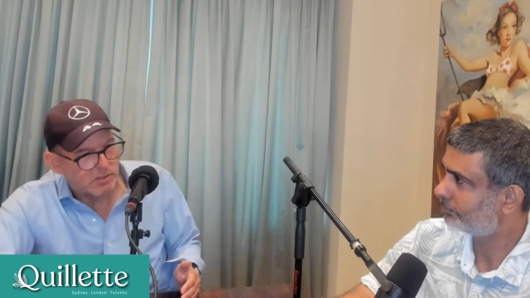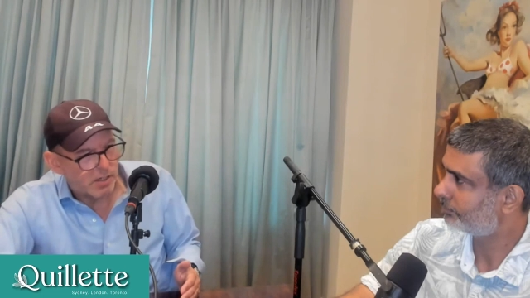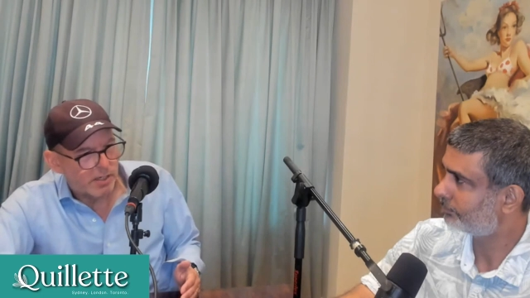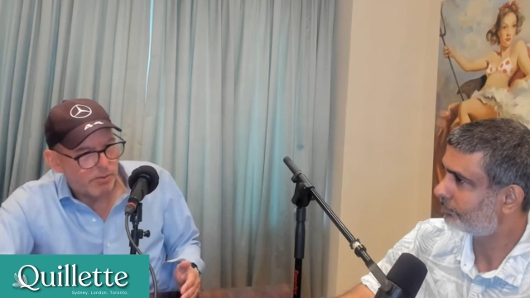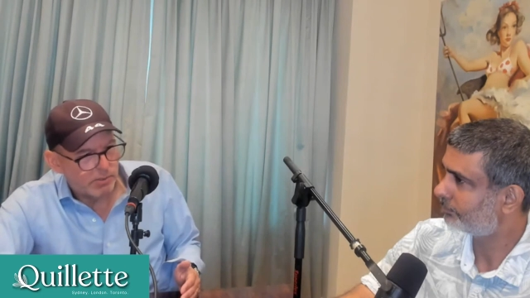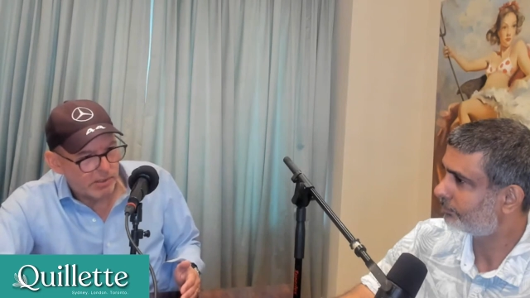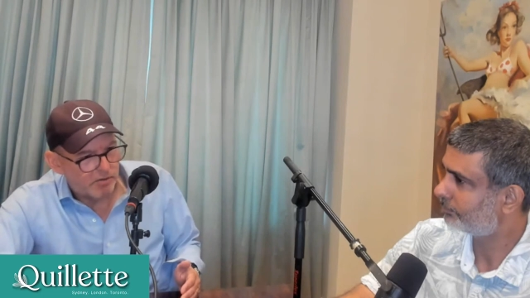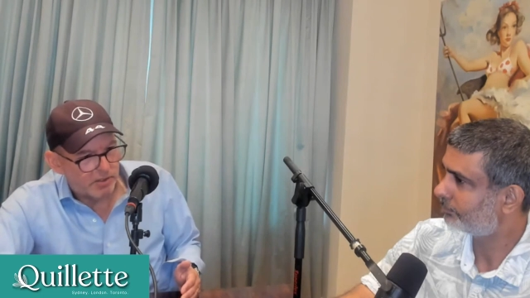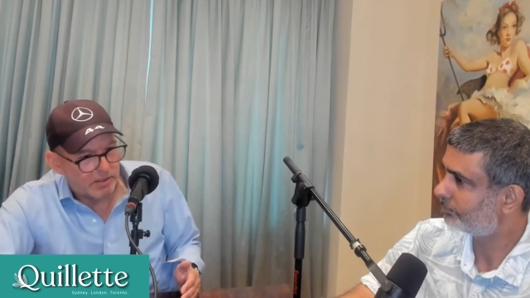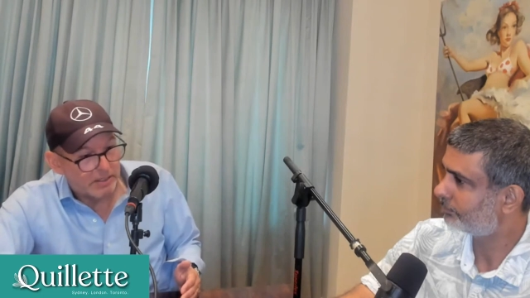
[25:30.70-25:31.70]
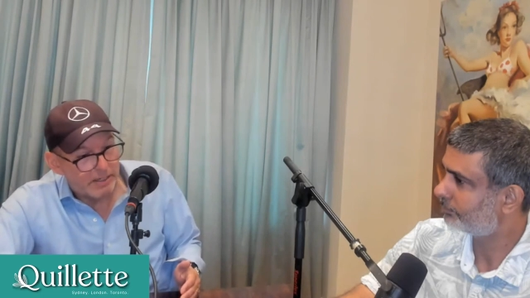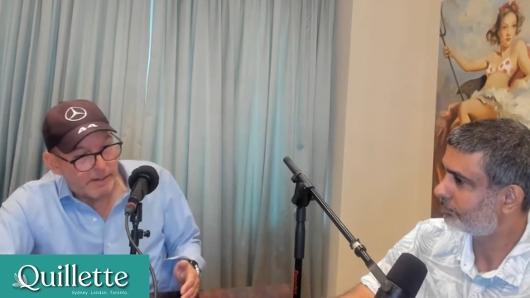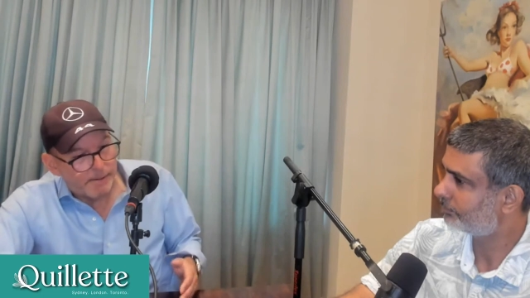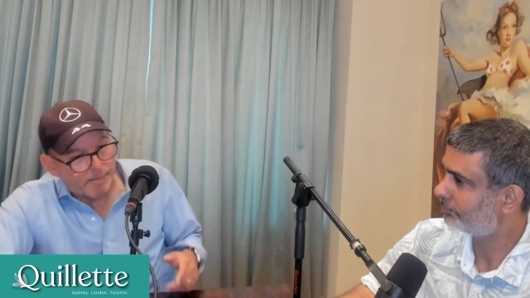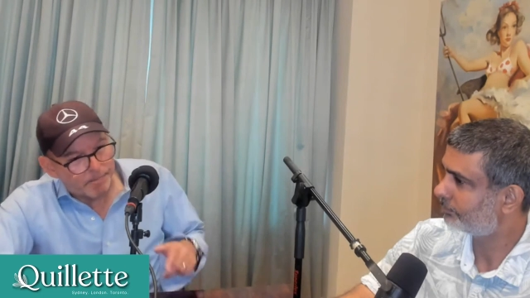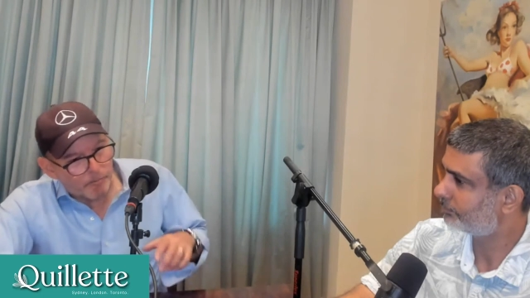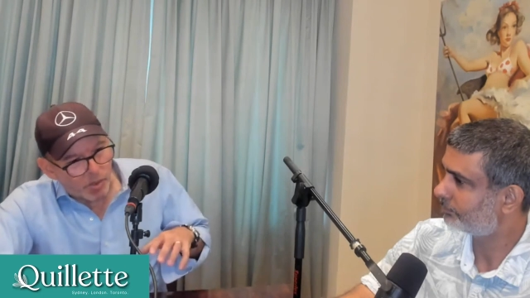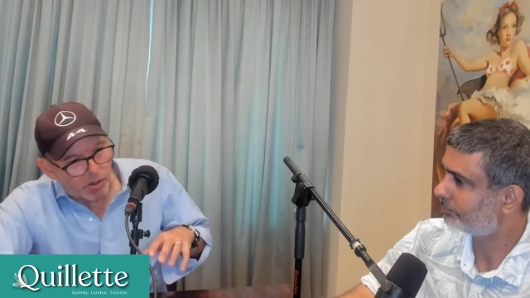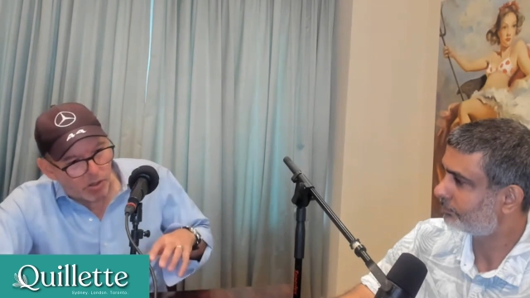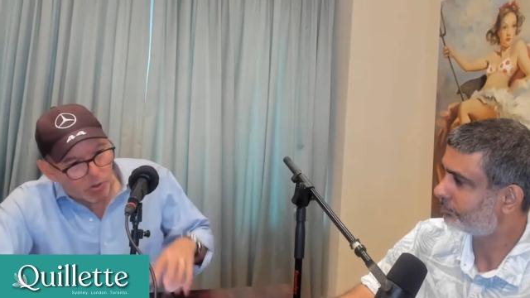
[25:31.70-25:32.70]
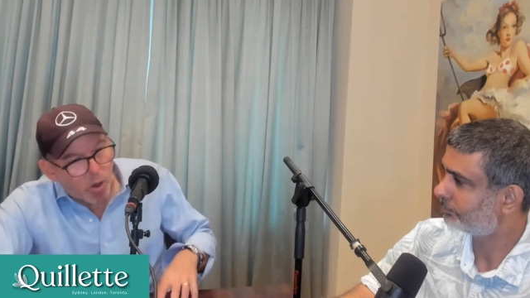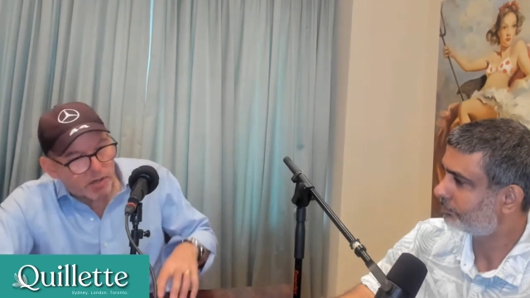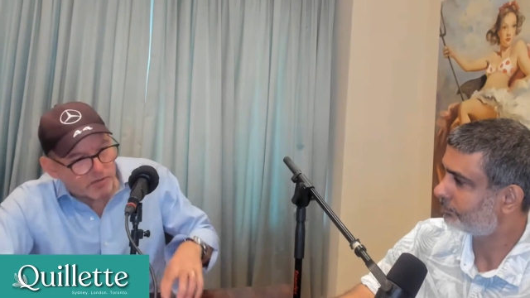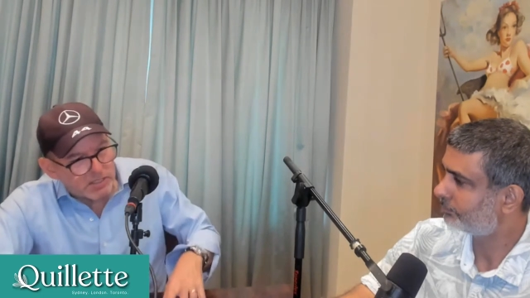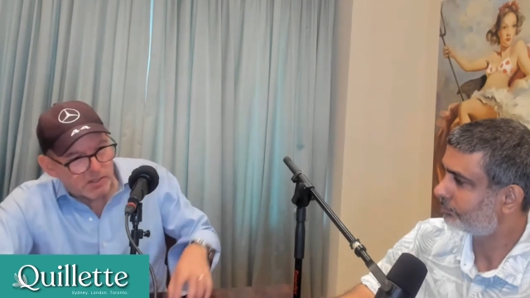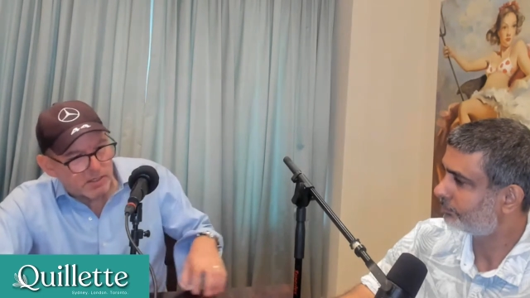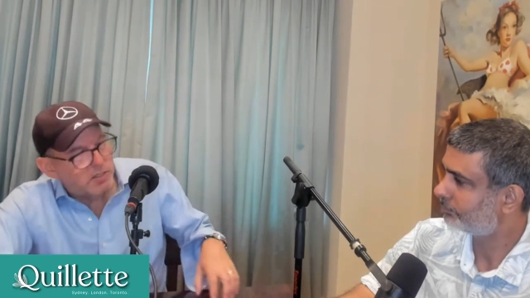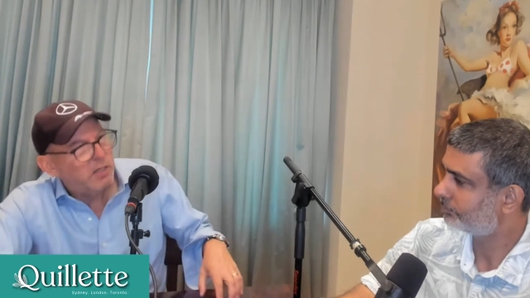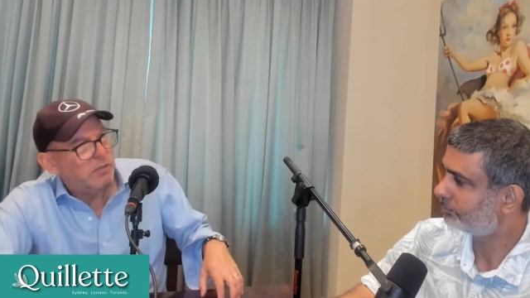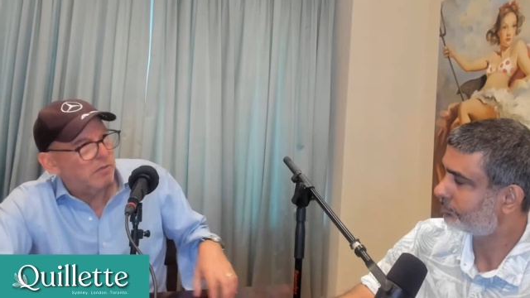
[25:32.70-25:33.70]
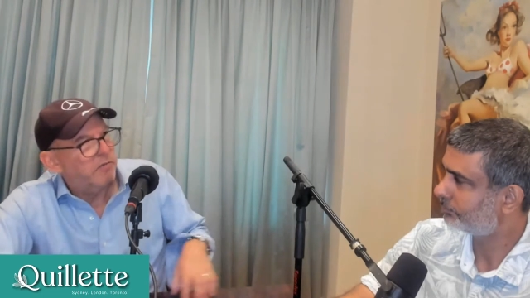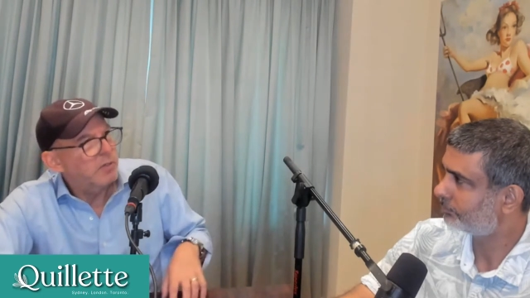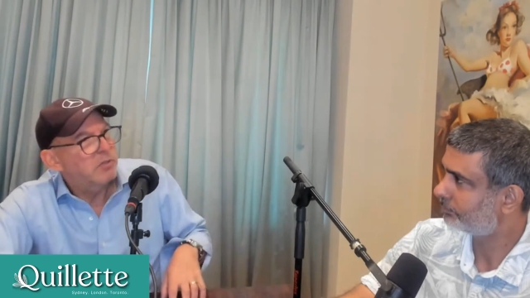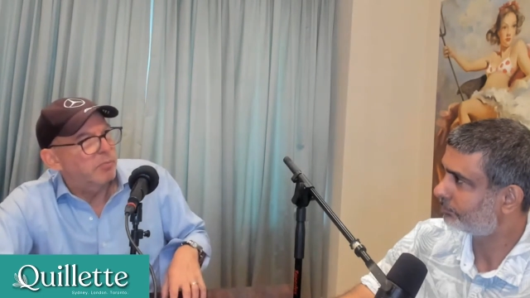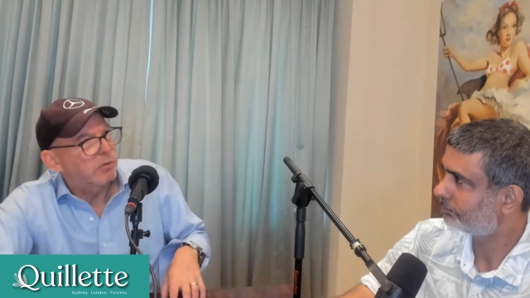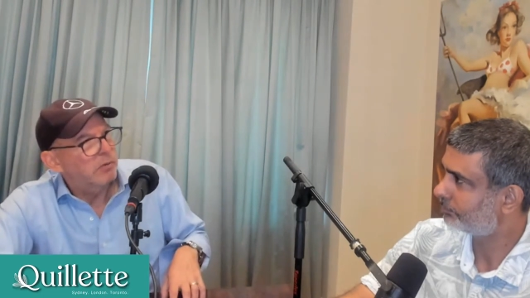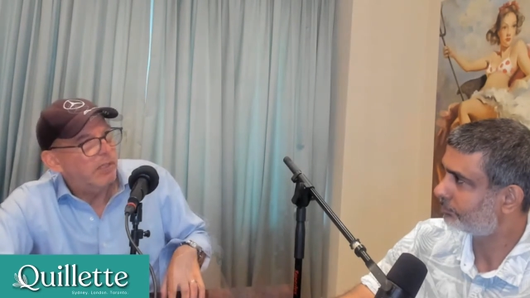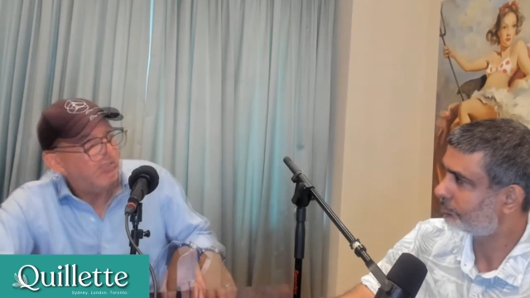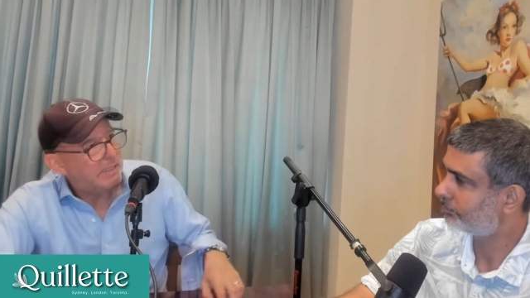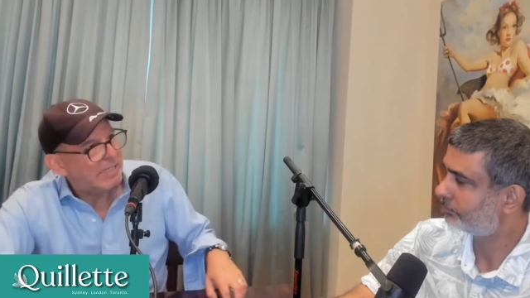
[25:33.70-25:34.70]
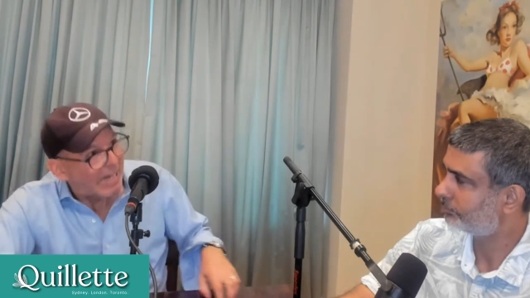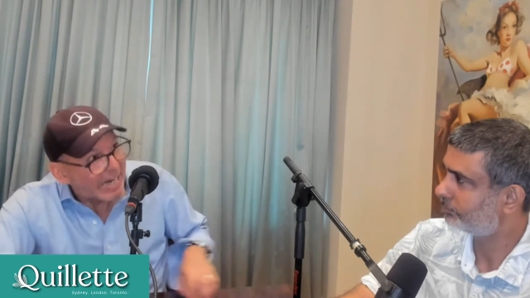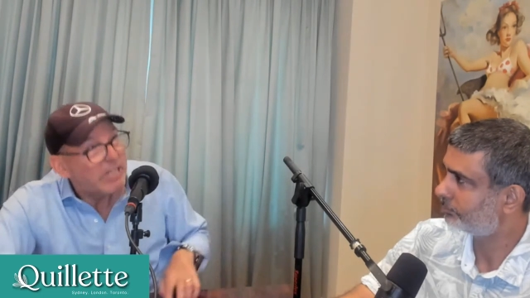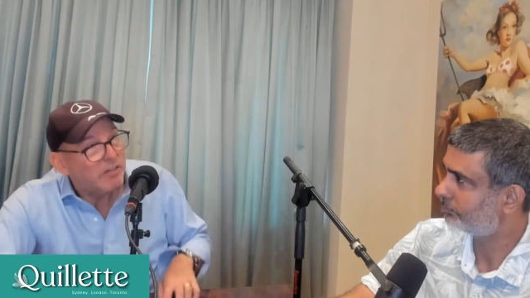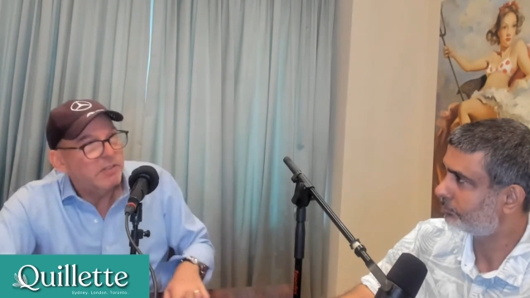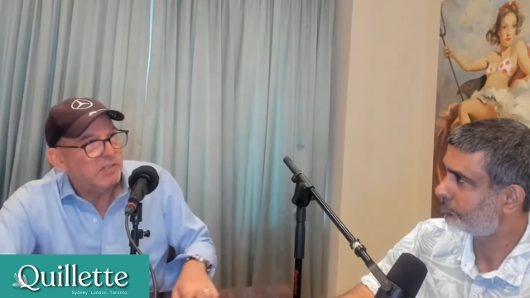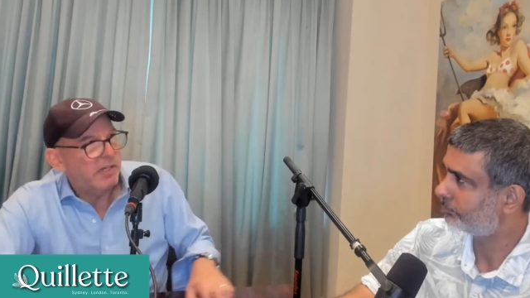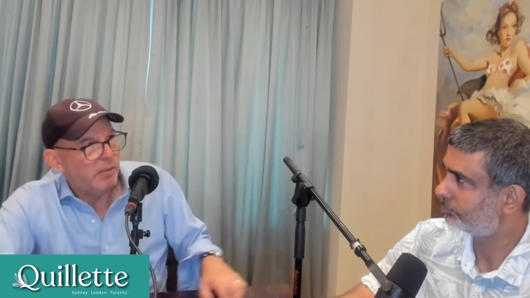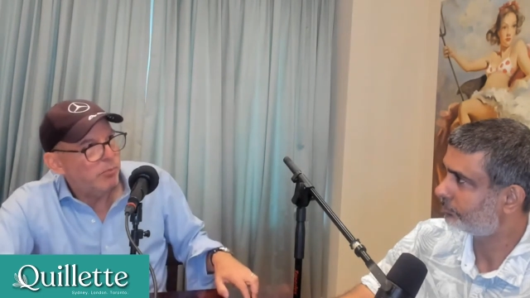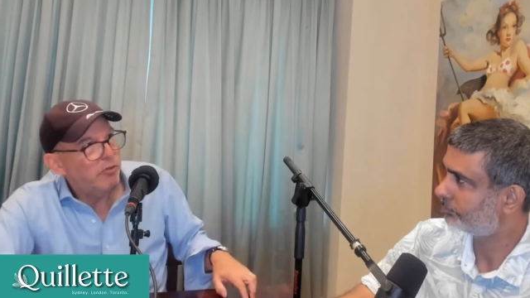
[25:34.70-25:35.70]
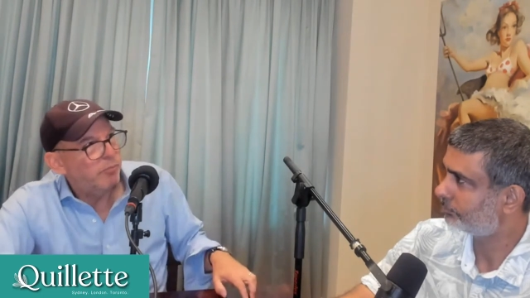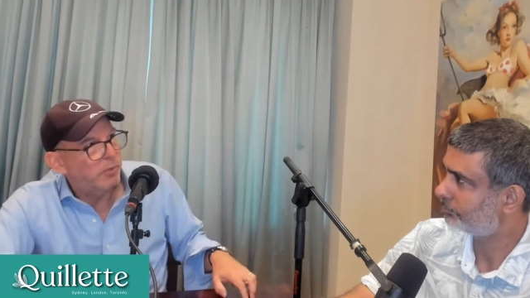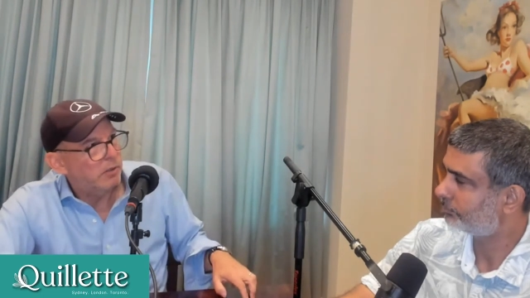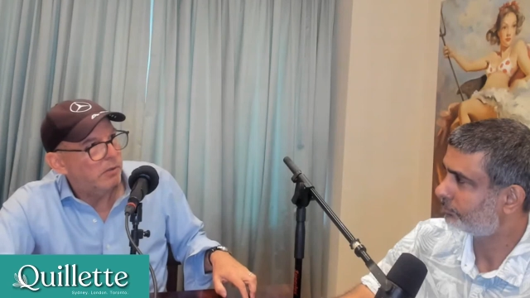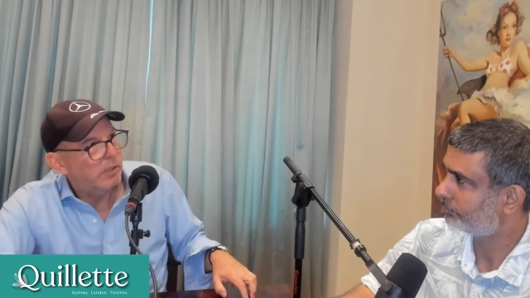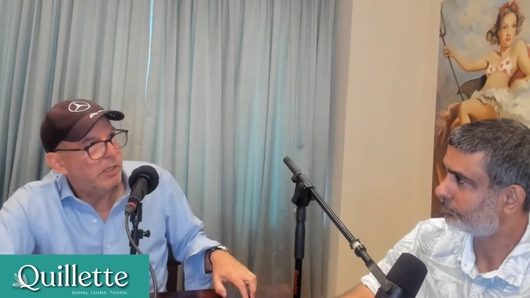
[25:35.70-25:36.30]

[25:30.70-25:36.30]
Speaker 1: society we live in a lot of these ideas are fungible it's kind of the same movement